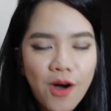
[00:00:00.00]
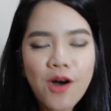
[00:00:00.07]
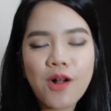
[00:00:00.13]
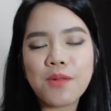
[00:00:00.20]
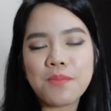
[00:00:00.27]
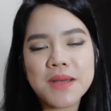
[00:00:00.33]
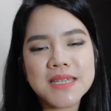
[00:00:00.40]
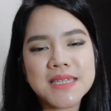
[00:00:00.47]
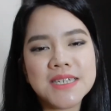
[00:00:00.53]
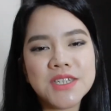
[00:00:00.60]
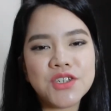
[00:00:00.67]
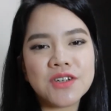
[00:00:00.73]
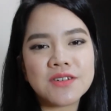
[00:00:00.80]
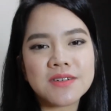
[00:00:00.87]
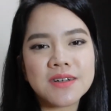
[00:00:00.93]
all masks
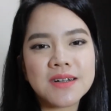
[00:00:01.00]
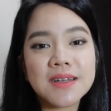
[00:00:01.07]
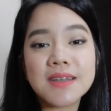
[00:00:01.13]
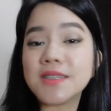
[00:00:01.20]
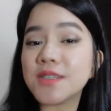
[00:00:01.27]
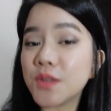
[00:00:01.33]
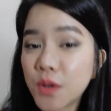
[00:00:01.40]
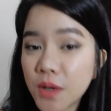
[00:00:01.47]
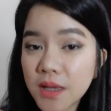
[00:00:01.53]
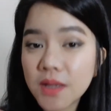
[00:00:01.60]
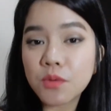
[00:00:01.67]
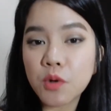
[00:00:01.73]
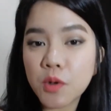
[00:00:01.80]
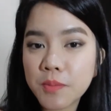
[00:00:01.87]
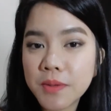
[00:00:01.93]
in general, it's
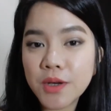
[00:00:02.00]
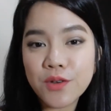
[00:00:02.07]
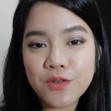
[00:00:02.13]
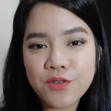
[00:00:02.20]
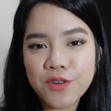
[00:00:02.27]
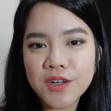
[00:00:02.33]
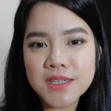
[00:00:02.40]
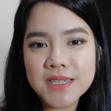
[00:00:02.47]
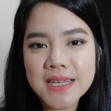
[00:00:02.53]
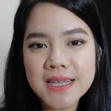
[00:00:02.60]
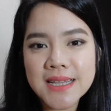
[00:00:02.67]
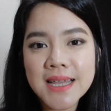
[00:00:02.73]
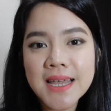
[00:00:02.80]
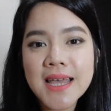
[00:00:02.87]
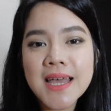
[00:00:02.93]
it will be good for your skin.